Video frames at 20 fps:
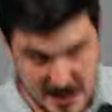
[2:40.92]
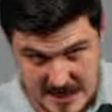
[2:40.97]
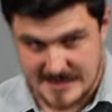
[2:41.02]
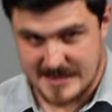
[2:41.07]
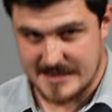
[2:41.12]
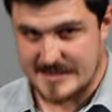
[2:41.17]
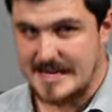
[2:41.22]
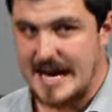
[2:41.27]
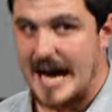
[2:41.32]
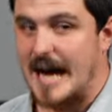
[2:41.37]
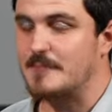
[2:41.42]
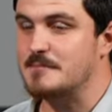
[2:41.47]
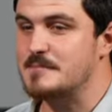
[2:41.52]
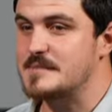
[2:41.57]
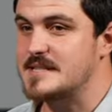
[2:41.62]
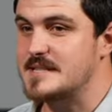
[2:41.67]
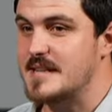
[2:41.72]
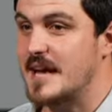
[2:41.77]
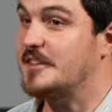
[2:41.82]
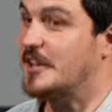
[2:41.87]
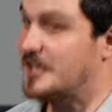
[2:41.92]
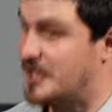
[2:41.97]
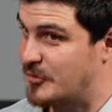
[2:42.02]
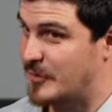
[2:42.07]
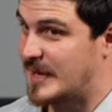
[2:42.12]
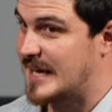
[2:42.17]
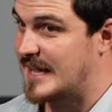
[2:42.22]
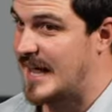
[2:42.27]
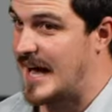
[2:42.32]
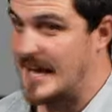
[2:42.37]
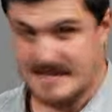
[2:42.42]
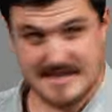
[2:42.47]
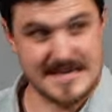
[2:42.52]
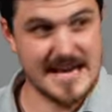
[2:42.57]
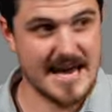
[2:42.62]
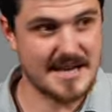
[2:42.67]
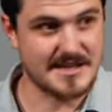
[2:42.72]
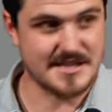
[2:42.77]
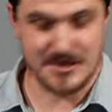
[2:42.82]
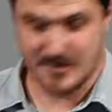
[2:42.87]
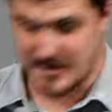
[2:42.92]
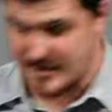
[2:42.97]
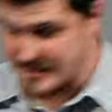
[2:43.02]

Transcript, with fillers: comes, and then you realize the answer is